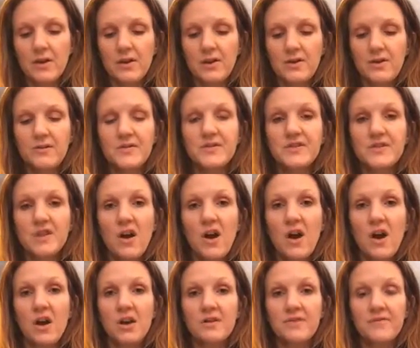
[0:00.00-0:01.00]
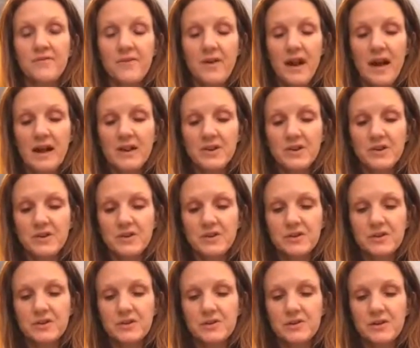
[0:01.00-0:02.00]
You start fresh.
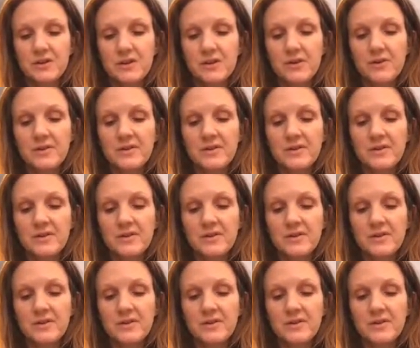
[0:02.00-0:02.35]
You